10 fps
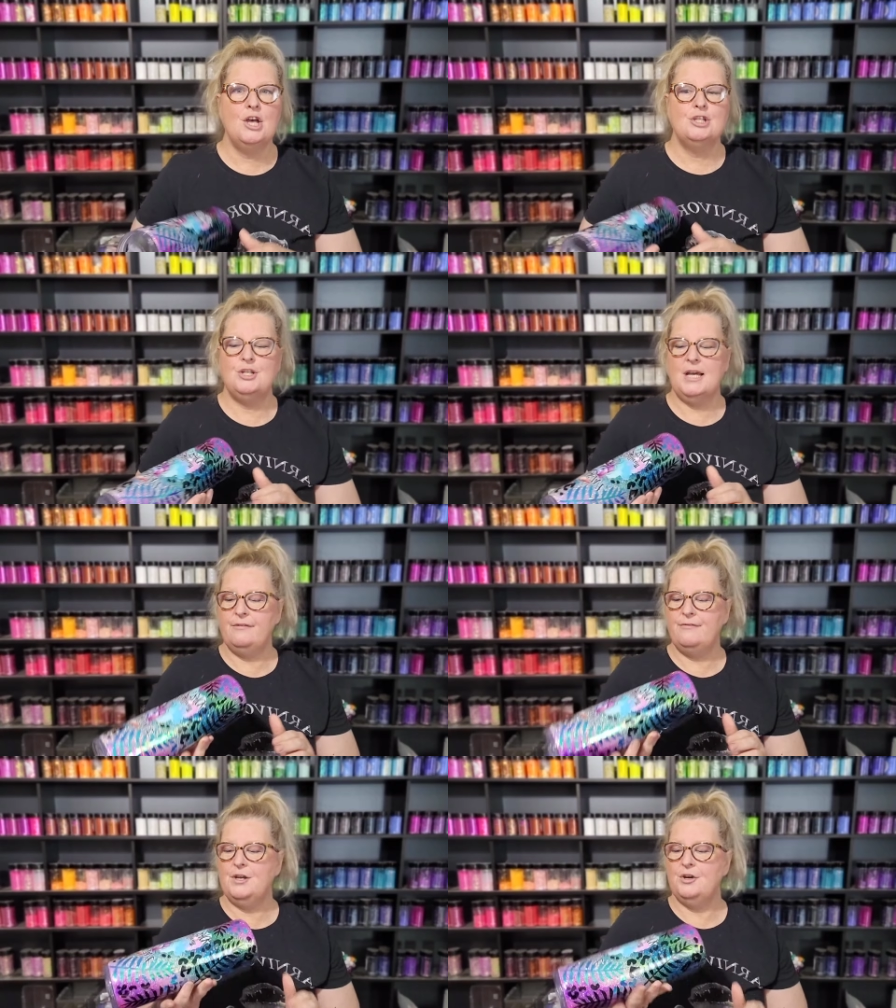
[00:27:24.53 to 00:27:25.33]
So you got
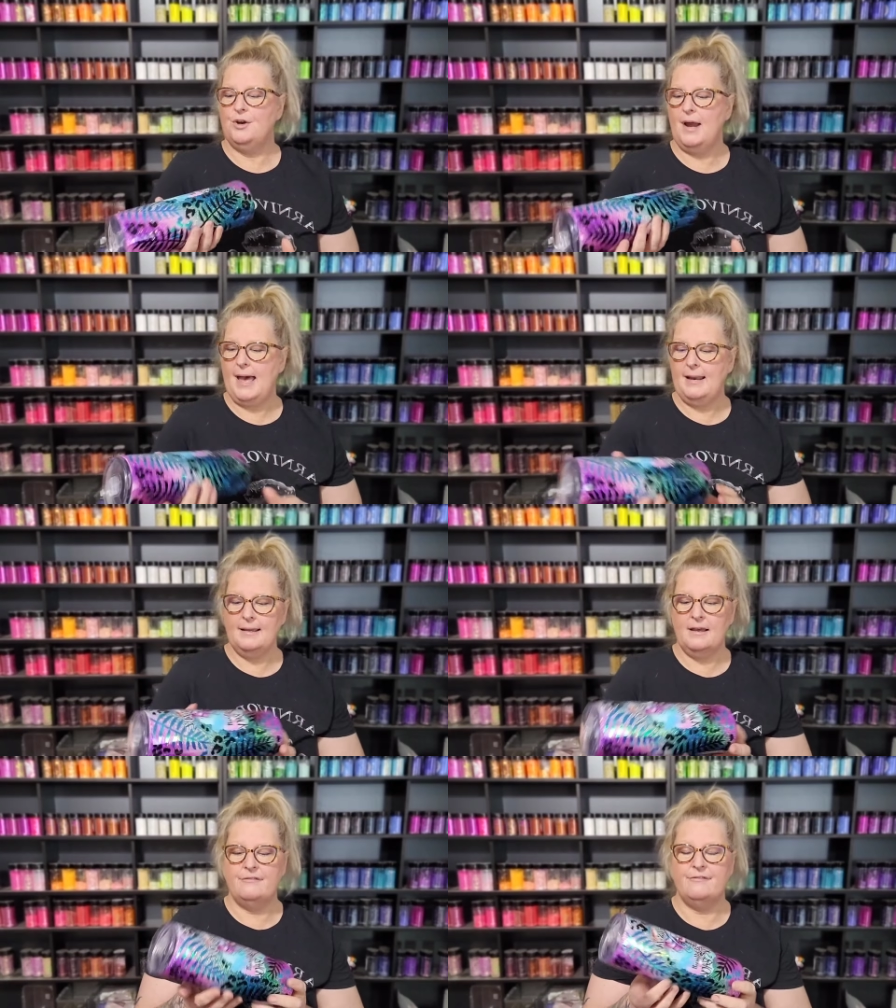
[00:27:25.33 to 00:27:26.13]
to figure, you're
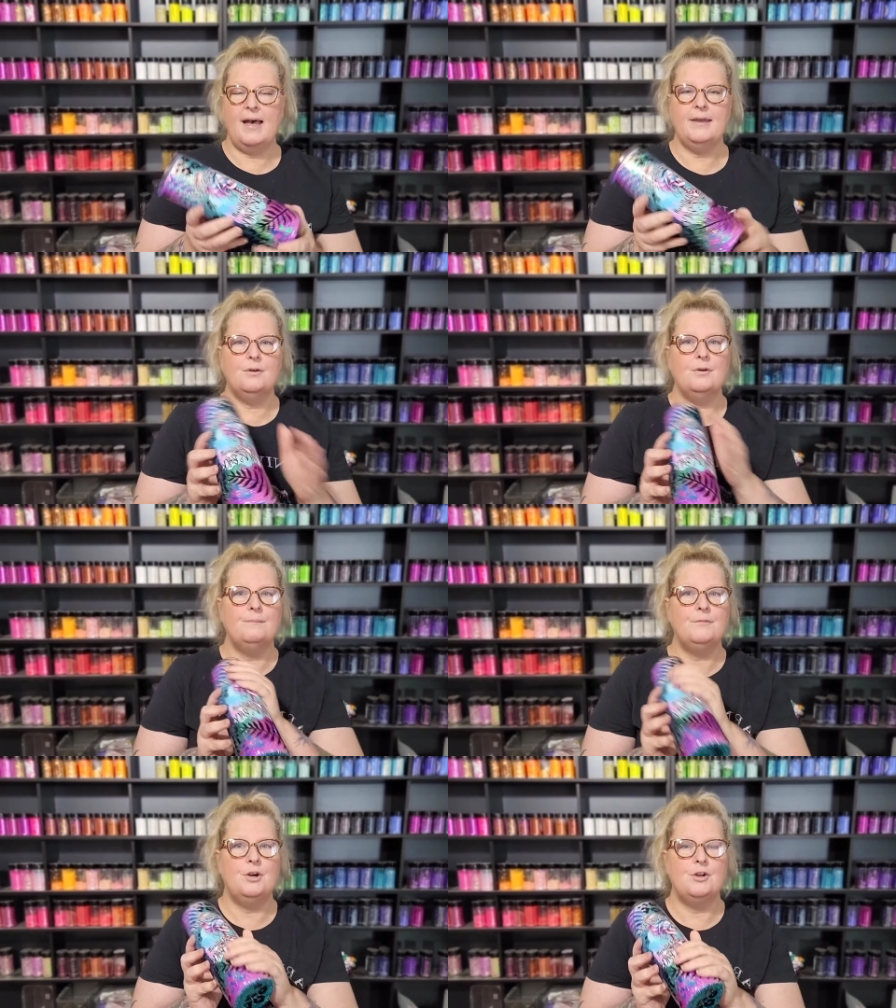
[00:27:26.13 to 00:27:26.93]
adding a vinyl,
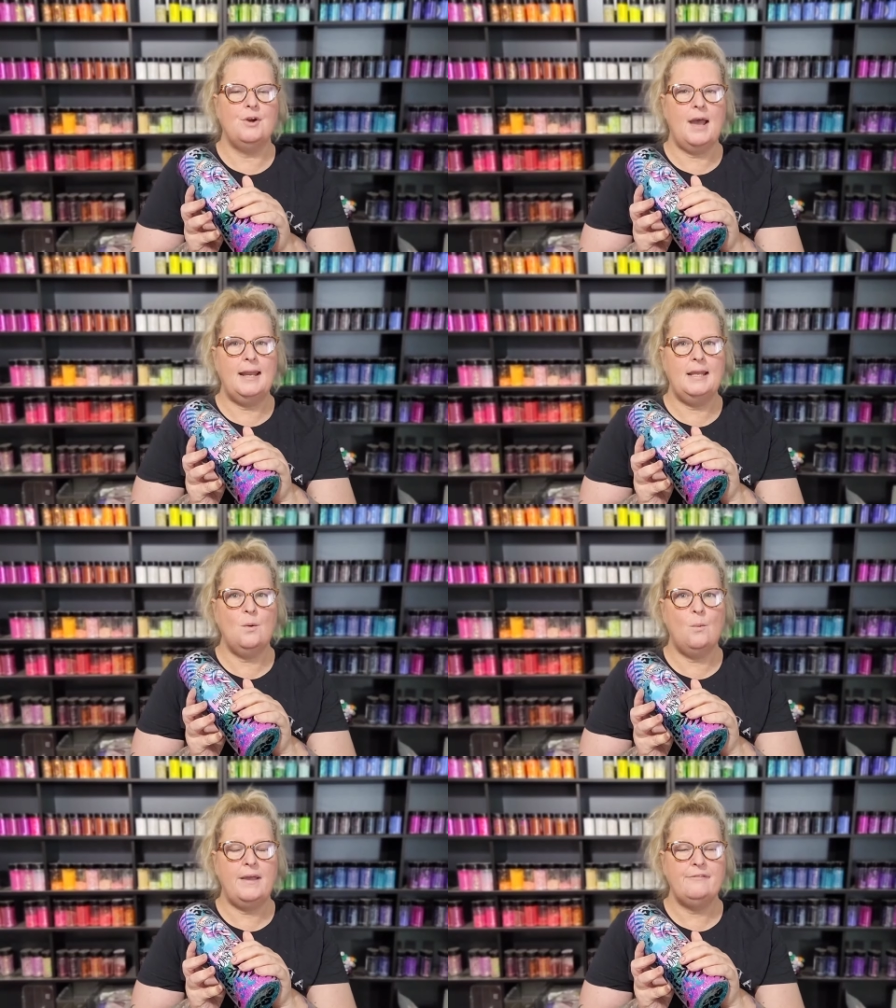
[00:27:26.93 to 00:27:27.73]
you know, you're adding
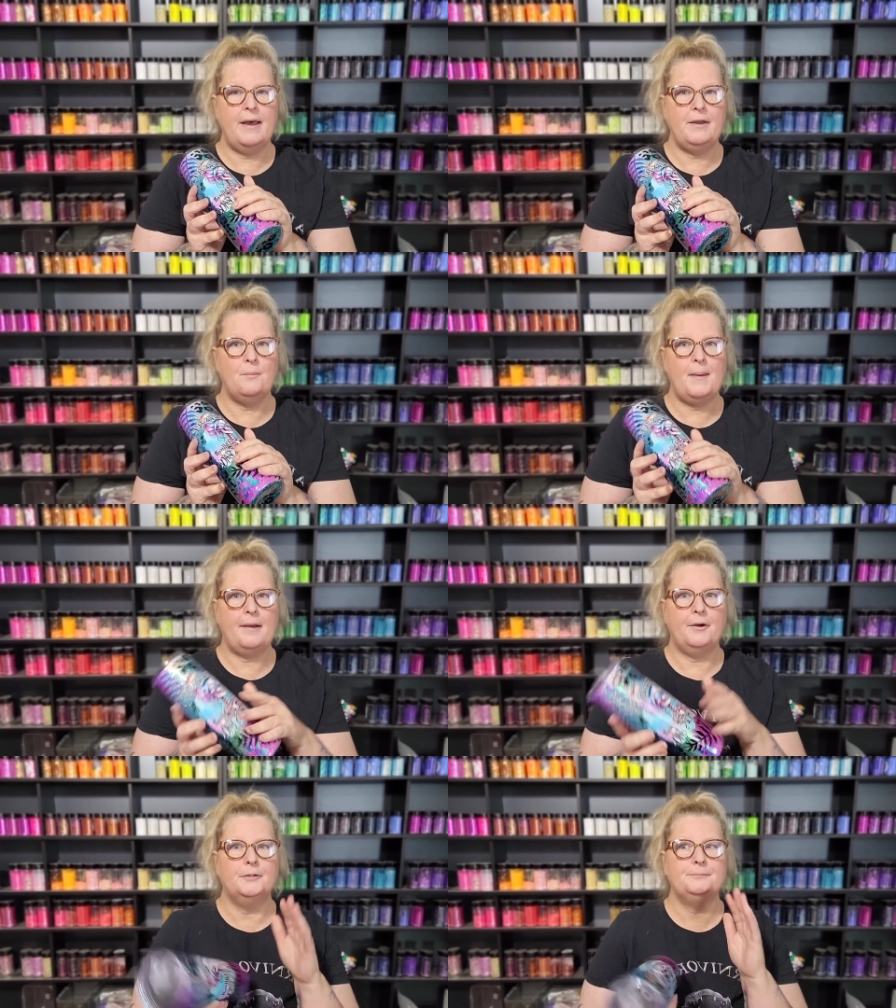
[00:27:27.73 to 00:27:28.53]
a white vinyl
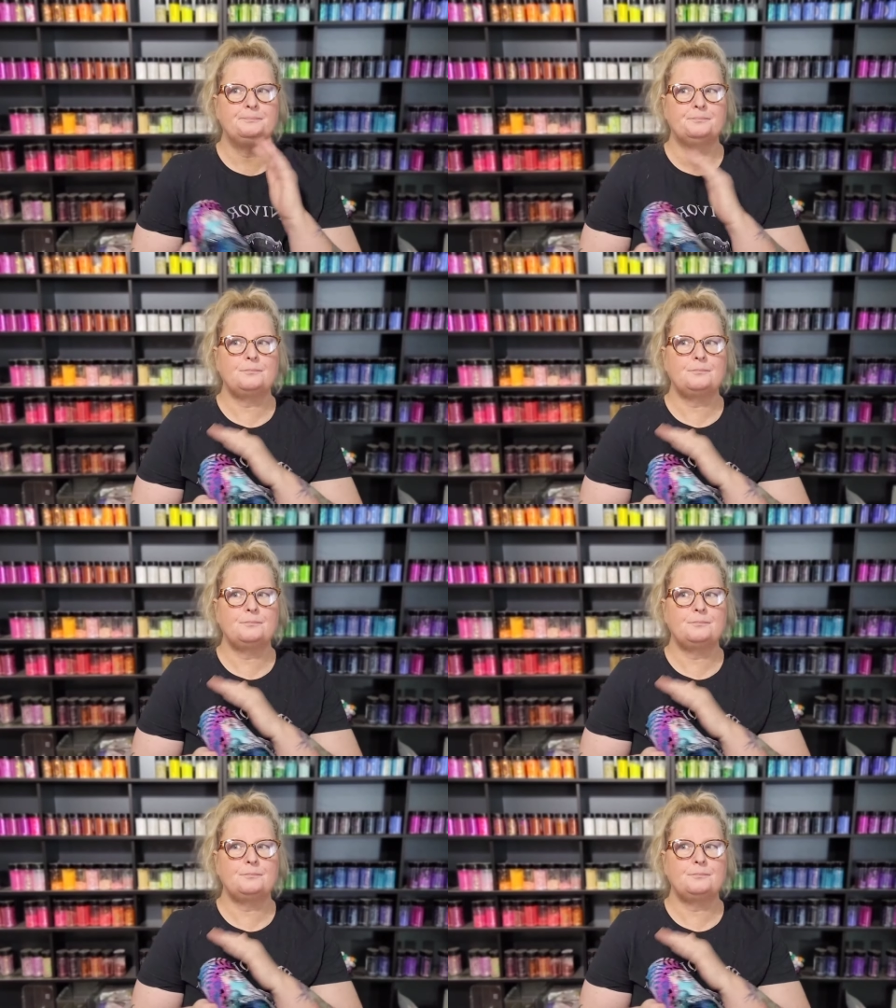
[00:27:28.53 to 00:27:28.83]
backer